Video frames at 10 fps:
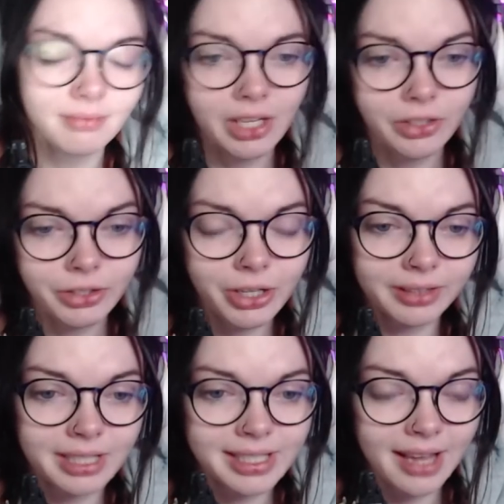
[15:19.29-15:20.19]
You got
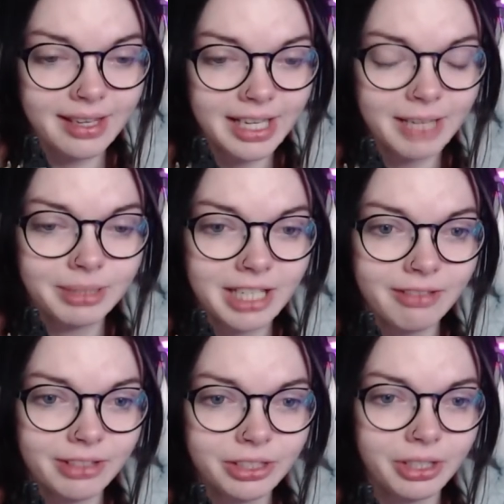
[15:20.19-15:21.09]
this, Ellie. I believe
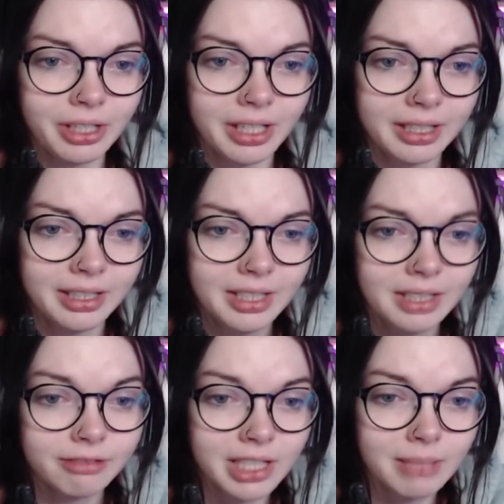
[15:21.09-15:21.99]
in you.
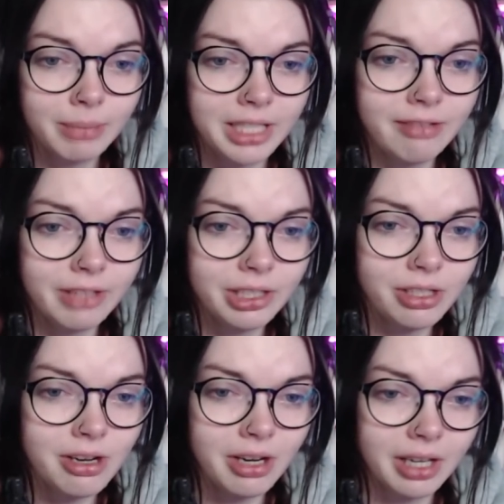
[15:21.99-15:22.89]
Fucking believe in
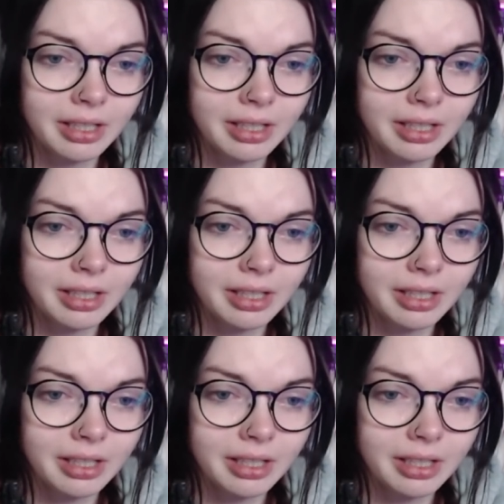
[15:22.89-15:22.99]
you.